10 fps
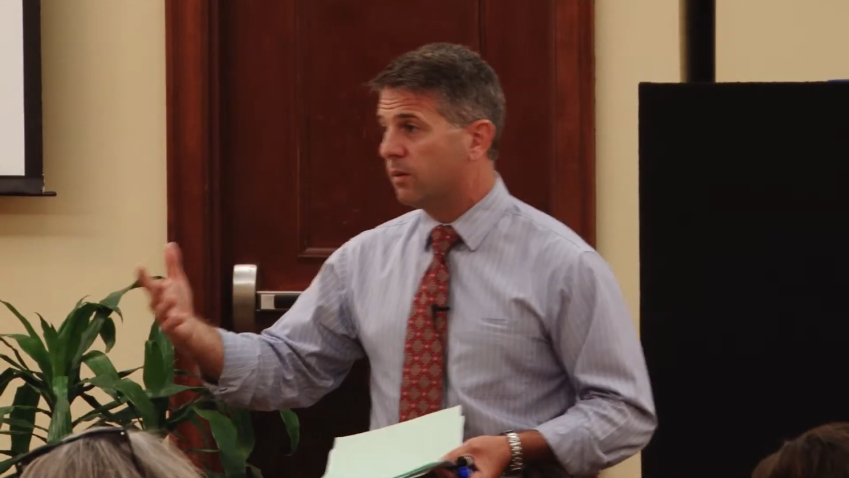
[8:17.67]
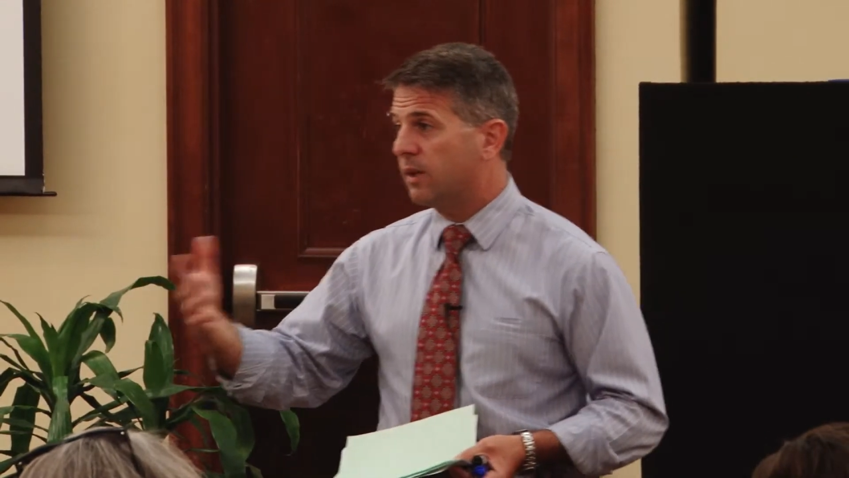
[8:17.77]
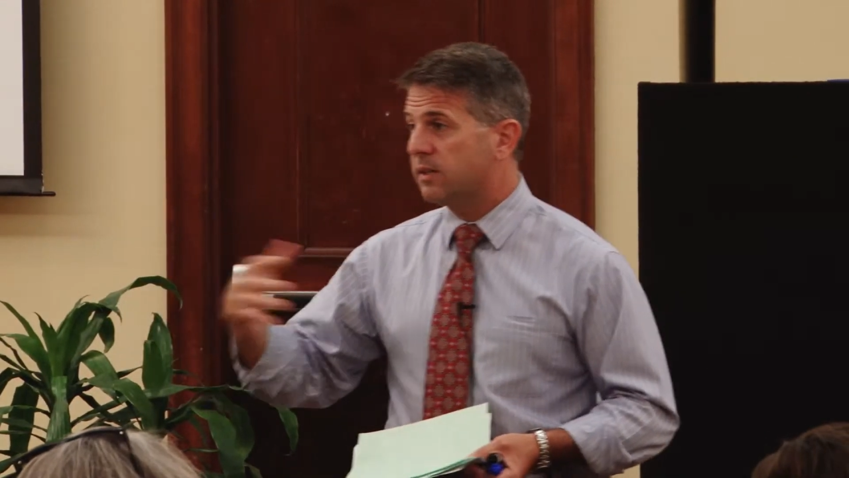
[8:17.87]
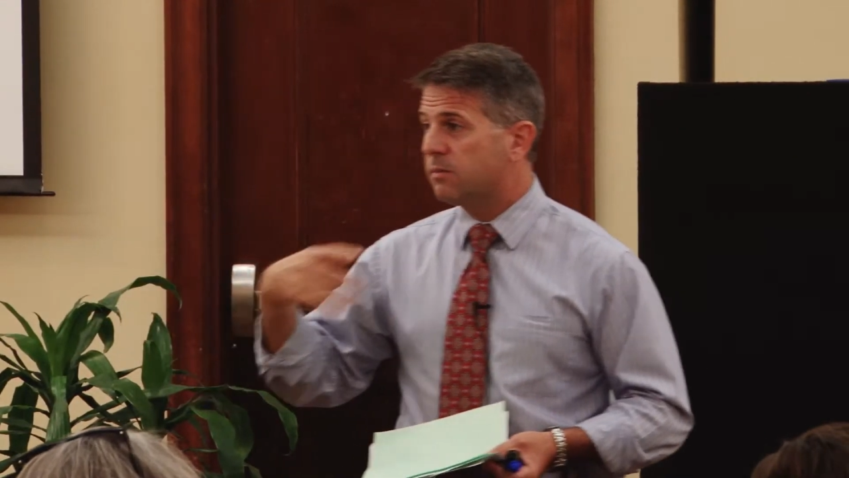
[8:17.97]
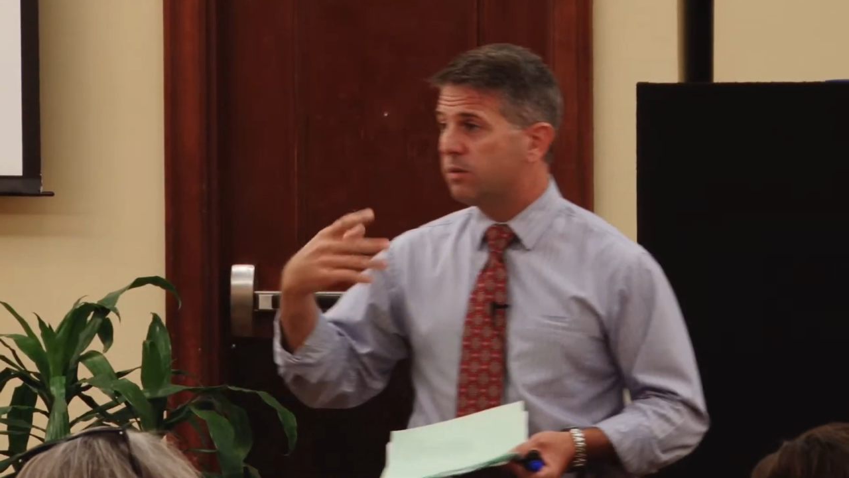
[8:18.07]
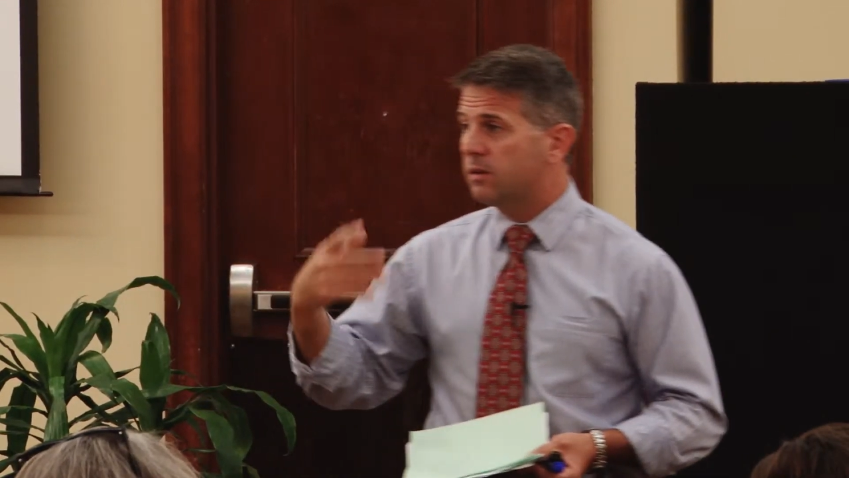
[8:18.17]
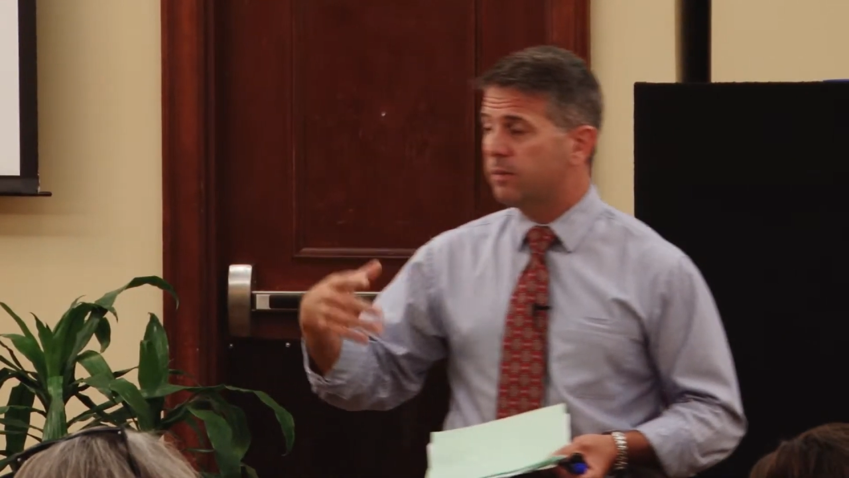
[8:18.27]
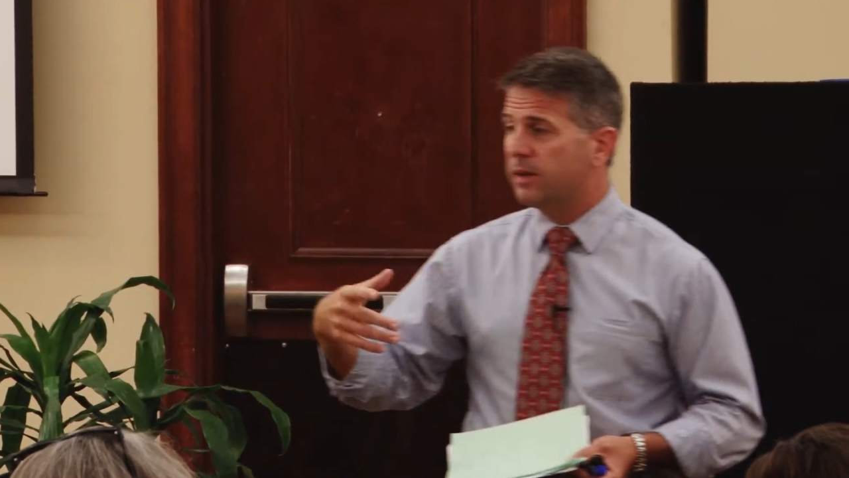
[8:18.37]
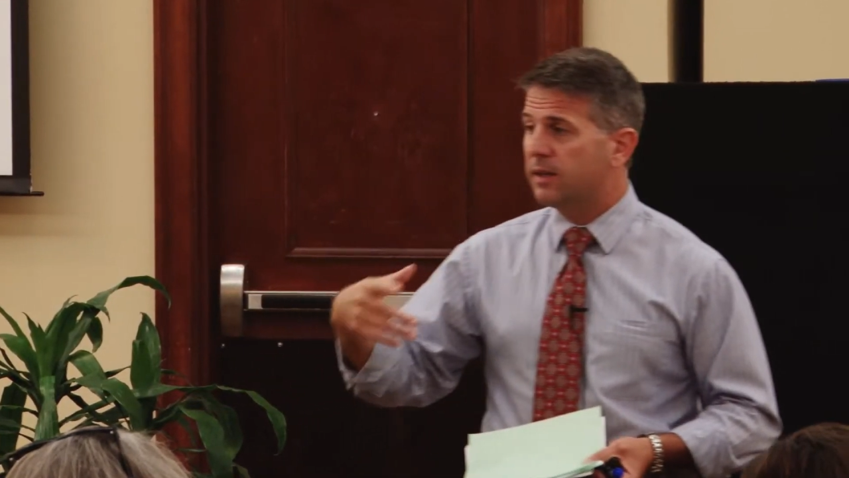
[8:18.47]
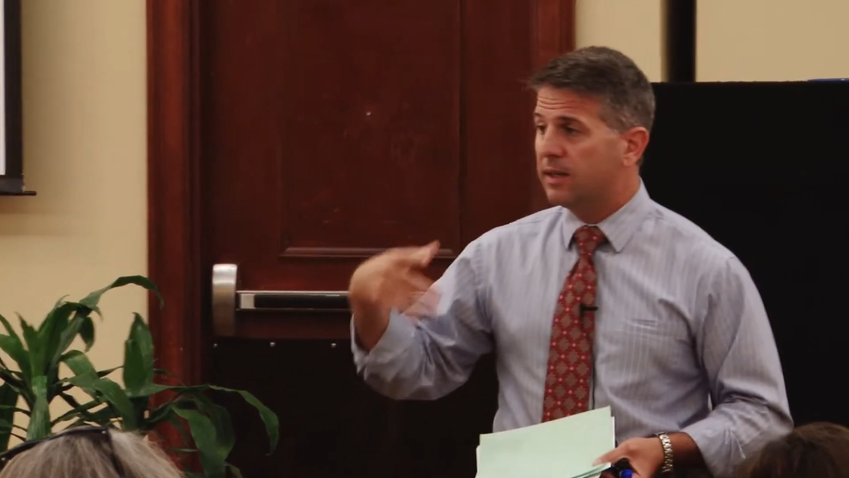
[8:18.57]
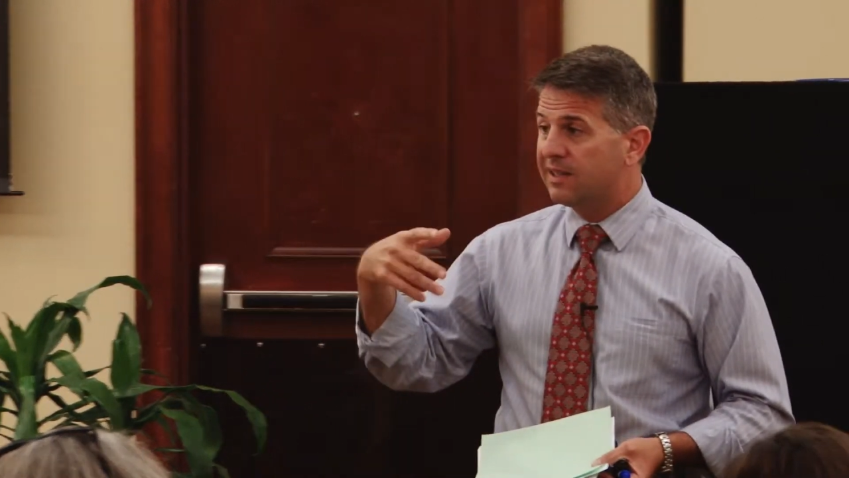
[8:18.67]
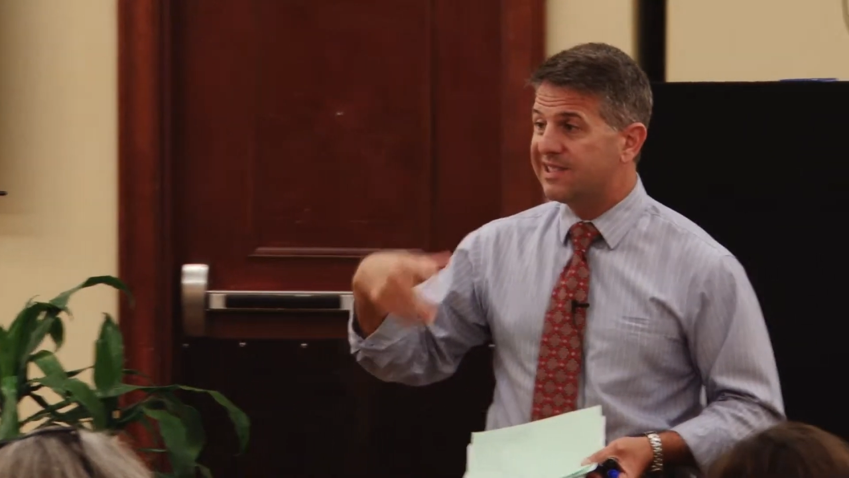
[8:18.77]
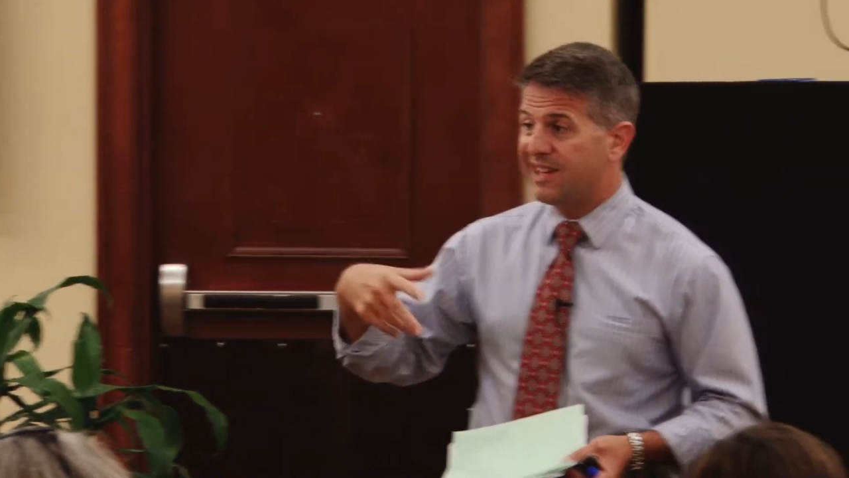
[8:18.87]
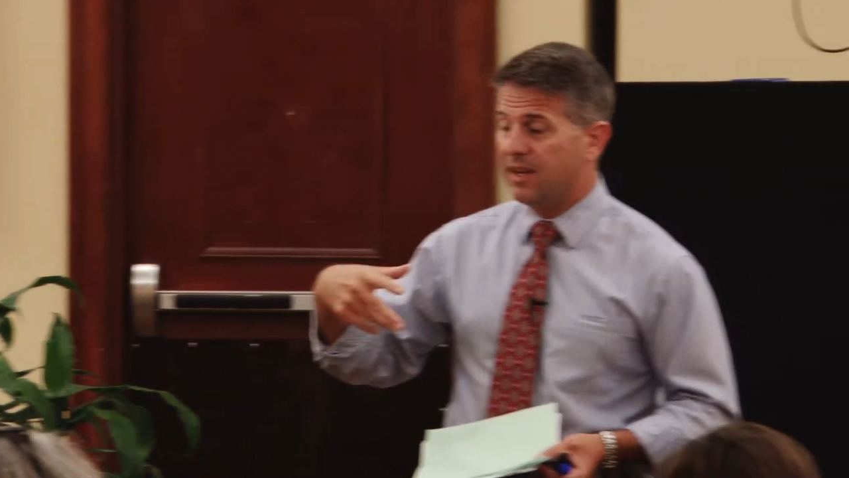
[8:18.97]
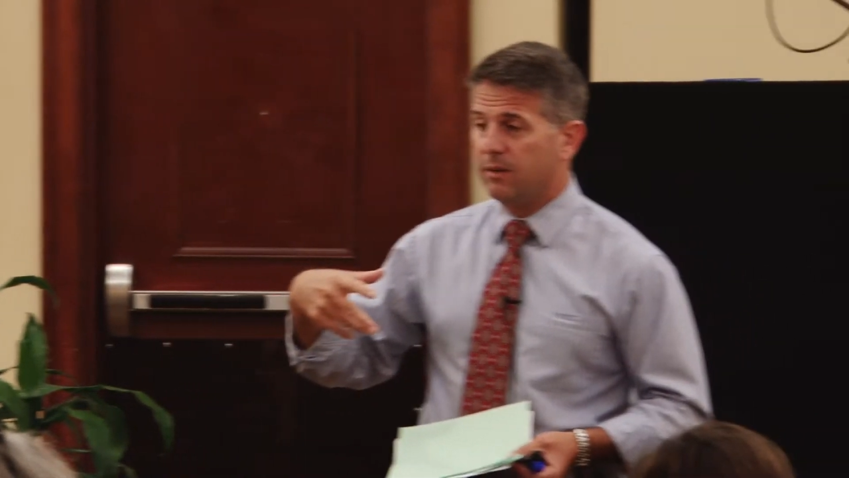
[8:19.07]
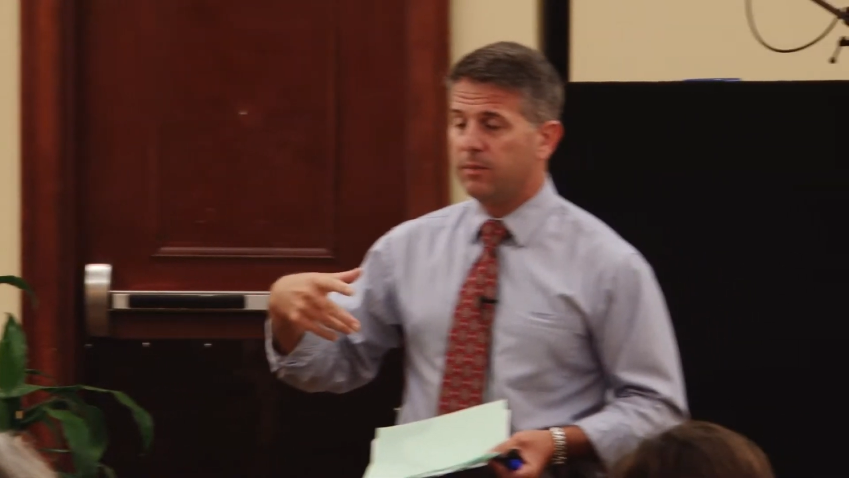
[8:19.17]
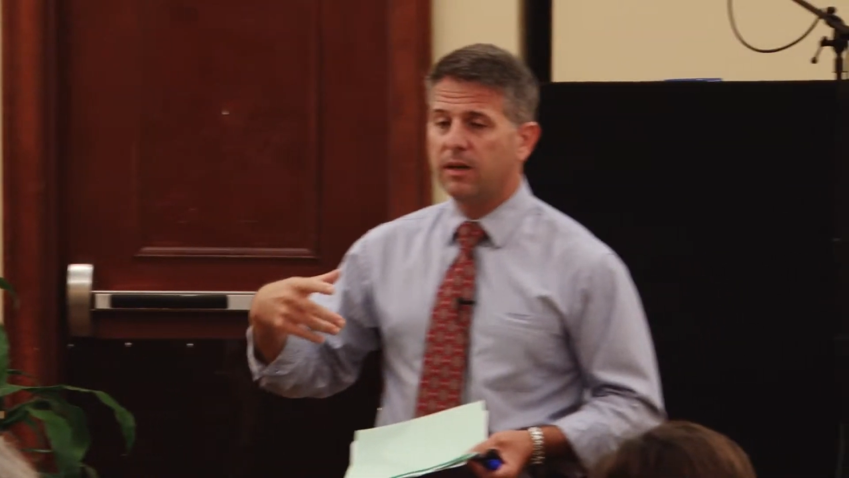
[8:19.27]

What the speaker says: and that's a pretty big exam.